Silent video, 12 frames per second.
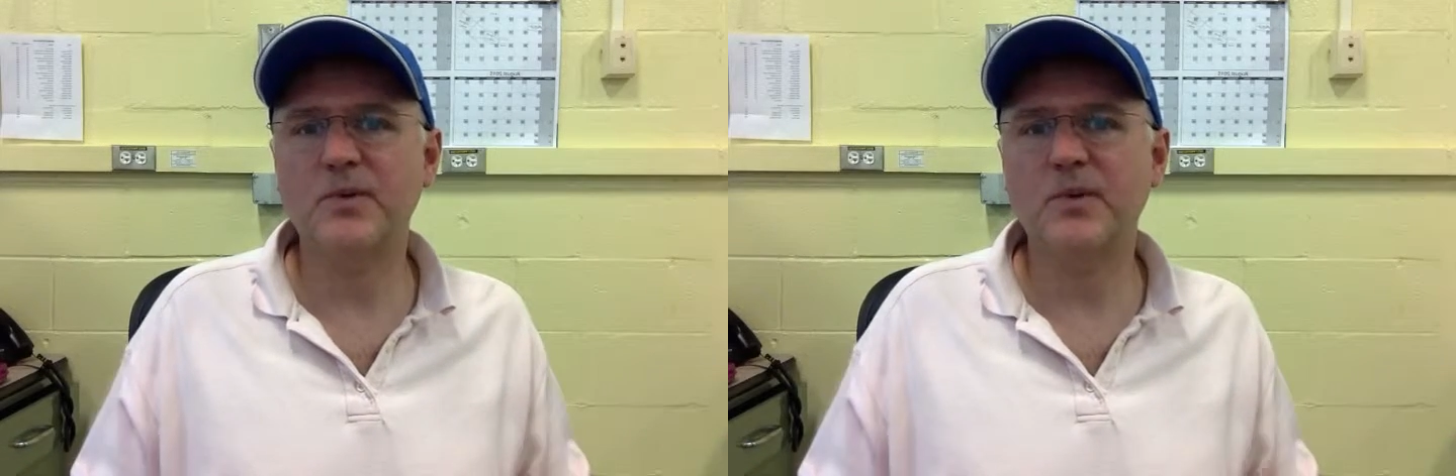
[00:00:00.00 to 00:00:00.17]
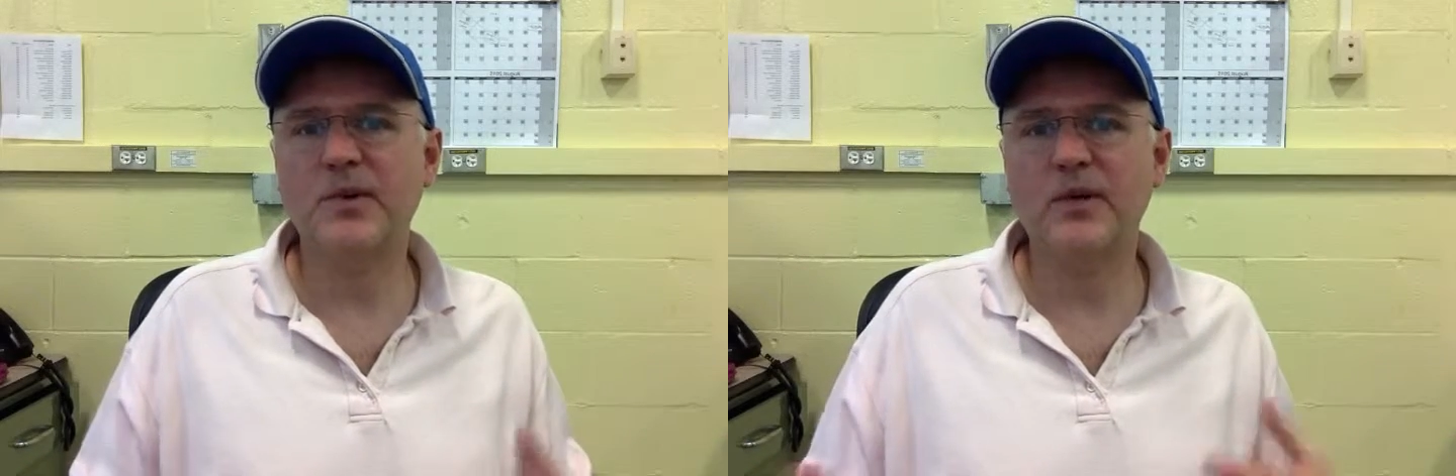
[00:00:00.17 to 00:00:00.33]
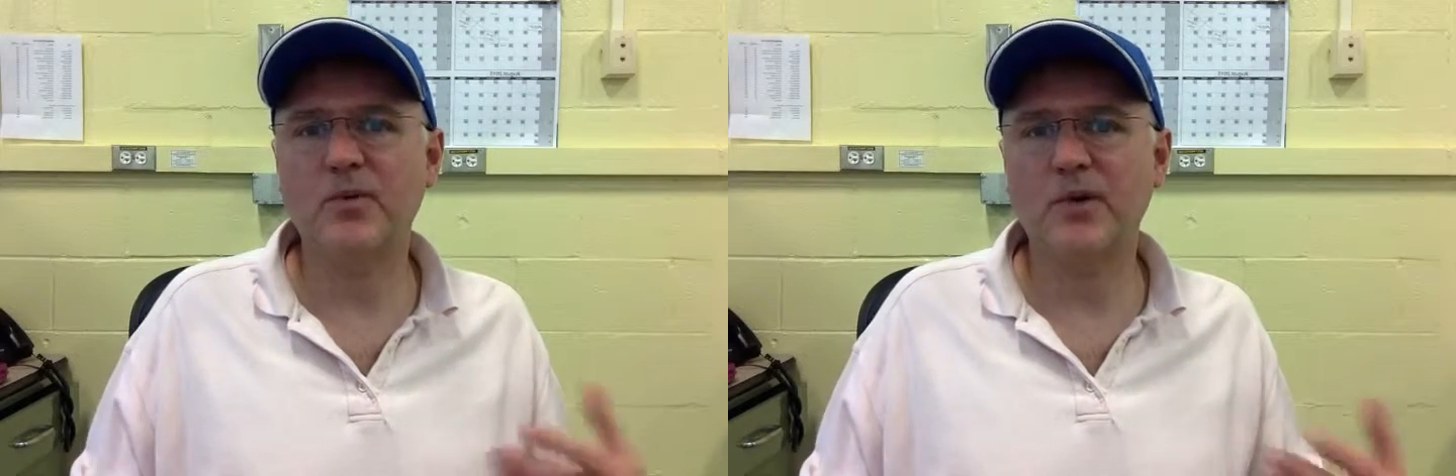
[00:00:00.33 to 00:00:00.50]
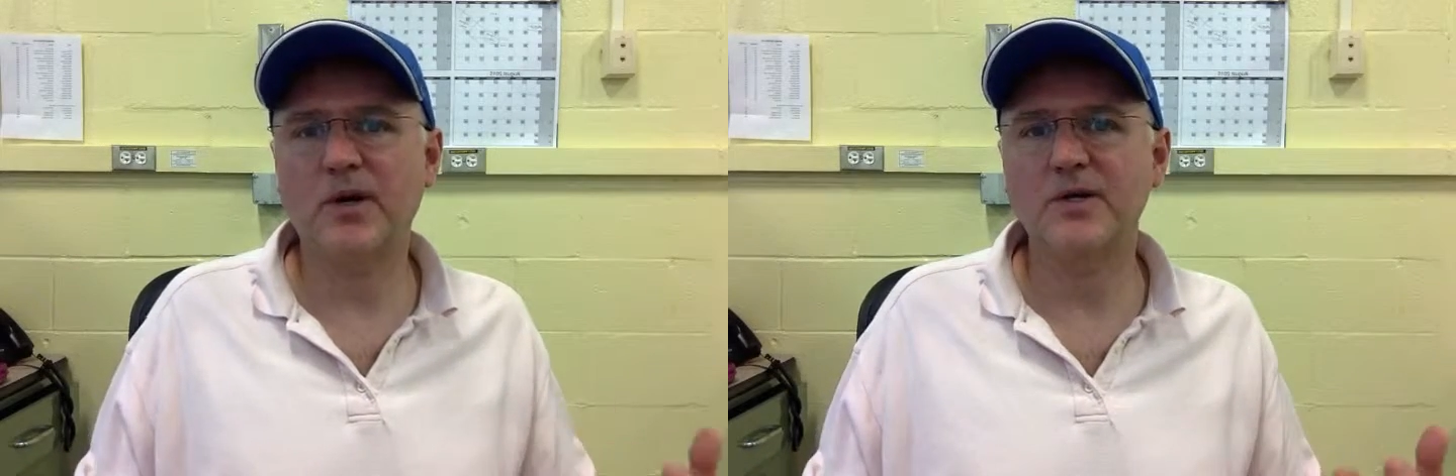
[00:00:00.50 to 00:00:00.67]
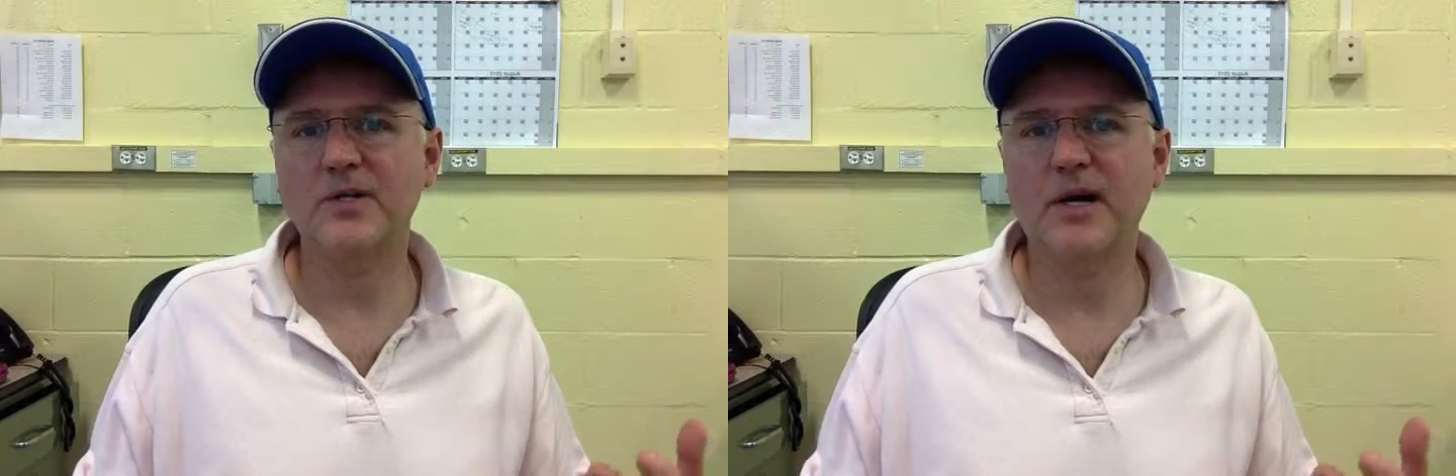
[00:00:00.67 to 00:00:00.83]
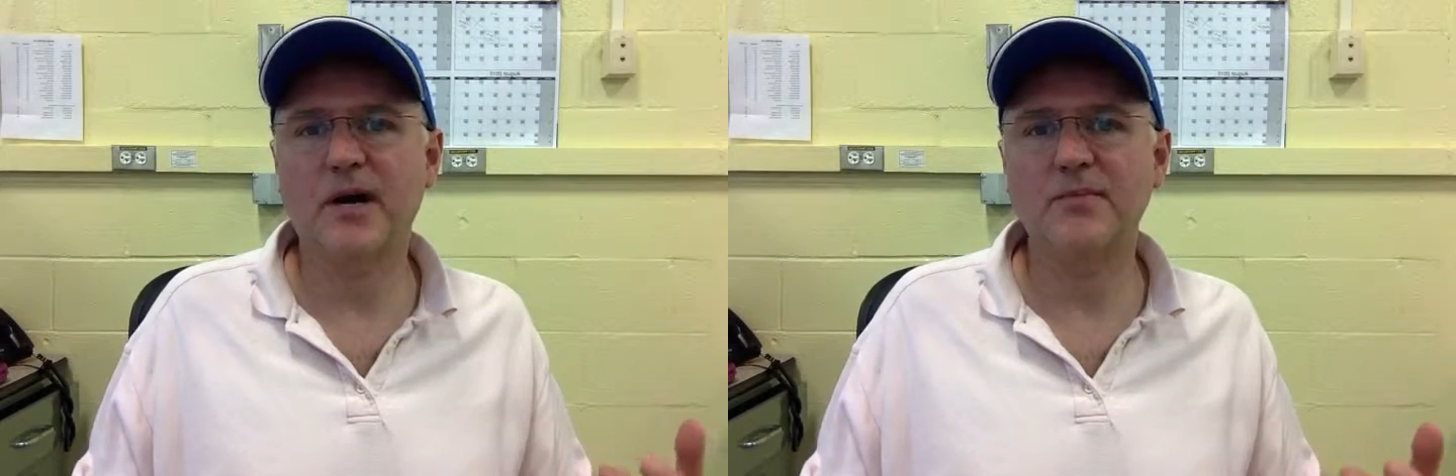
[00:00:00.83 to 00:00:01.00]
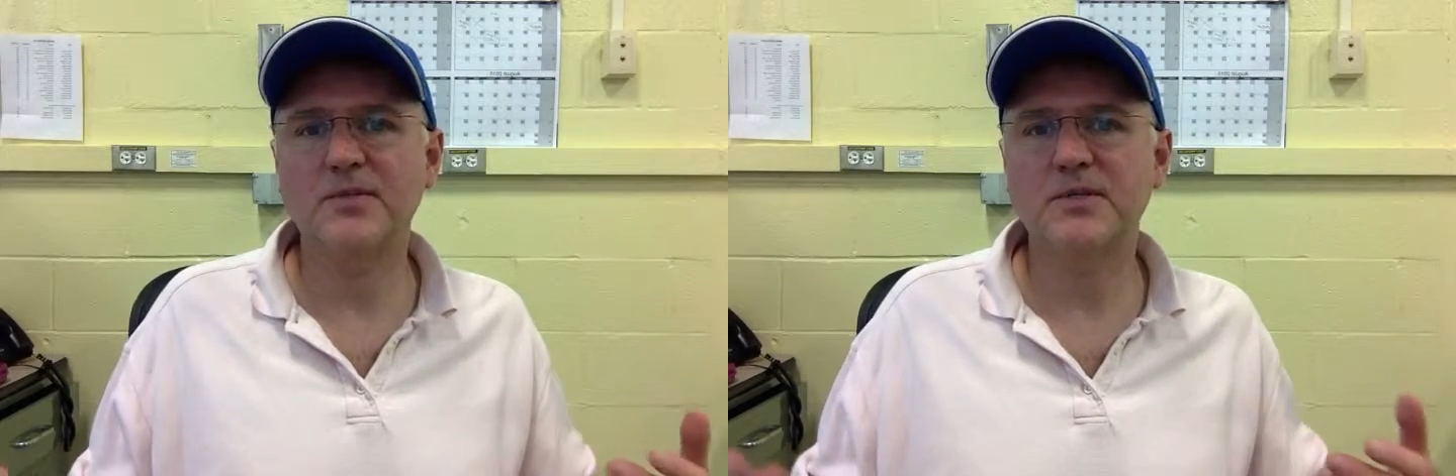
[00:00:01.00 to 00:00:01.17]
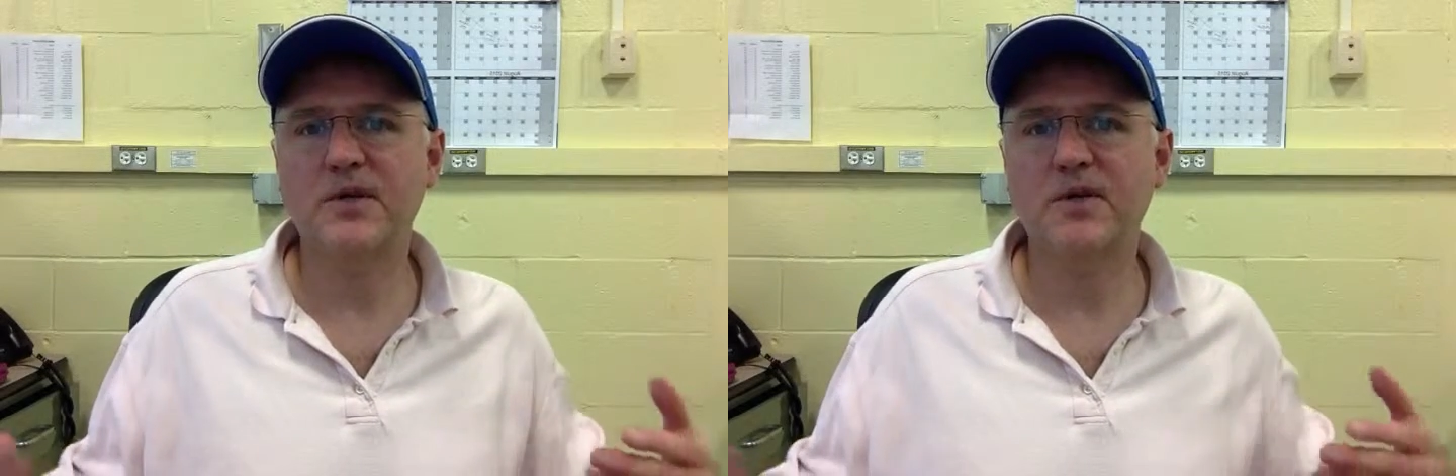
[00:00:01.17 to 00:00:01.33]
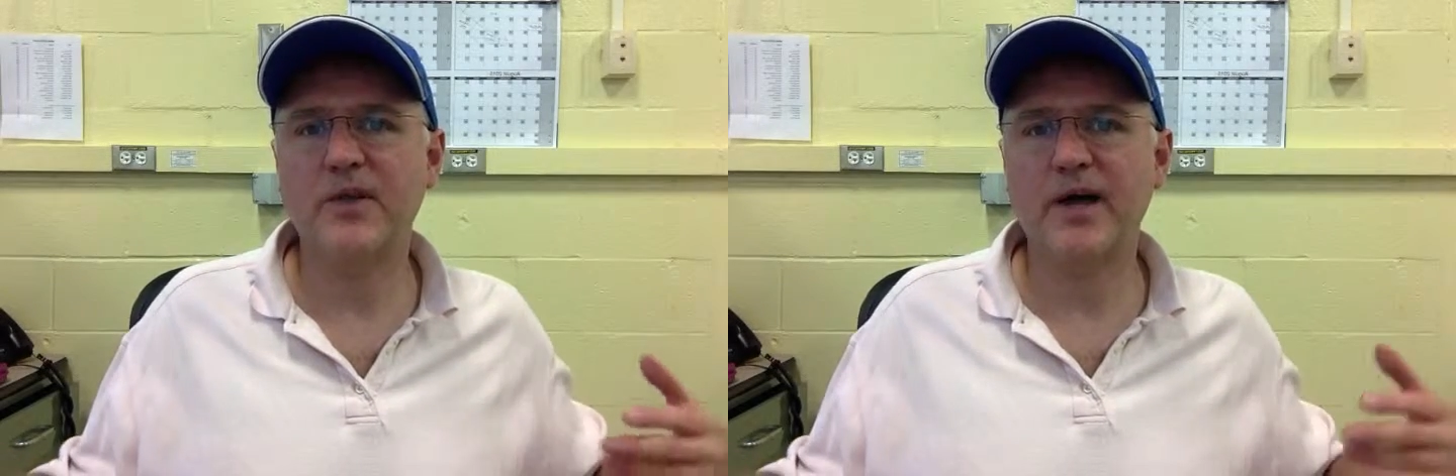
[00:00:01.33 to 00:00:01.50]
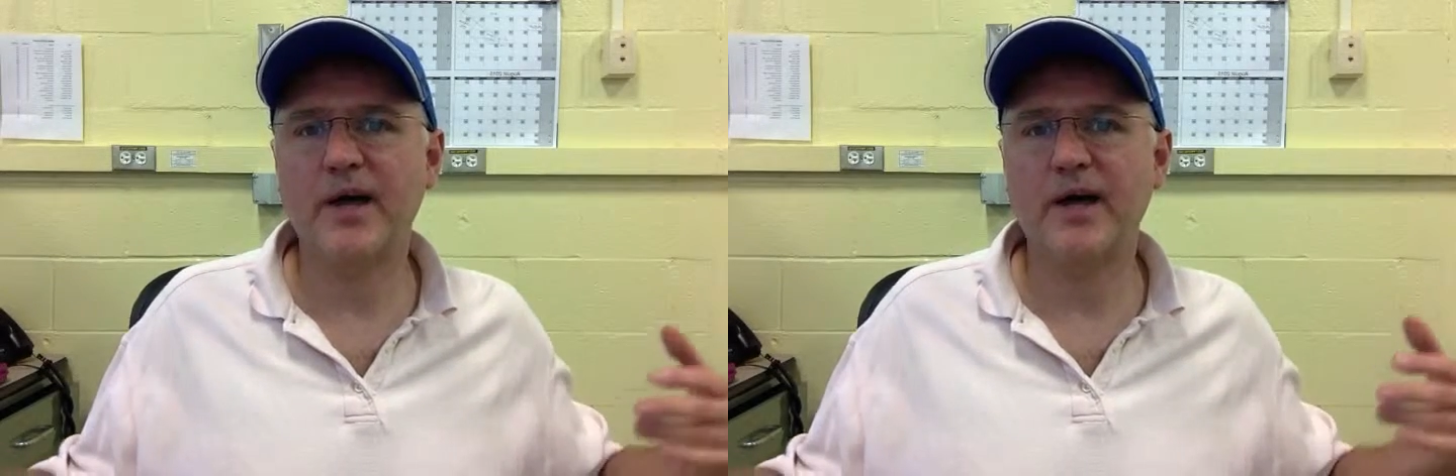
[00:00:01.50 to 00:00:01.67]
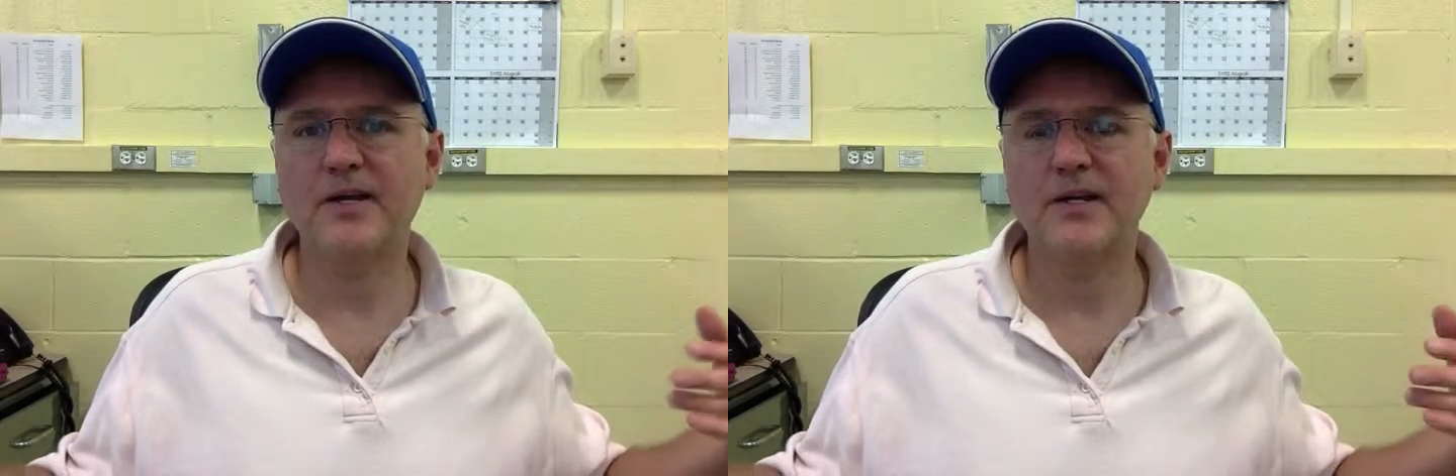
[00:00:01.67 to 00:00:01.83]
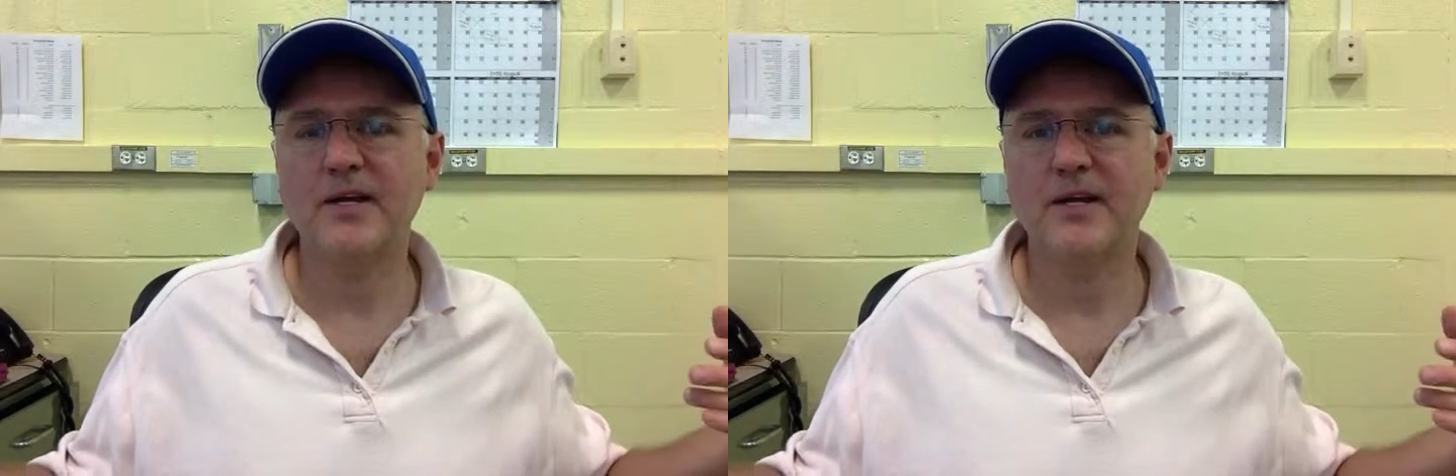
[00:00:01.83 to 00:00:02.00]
really a workshop so that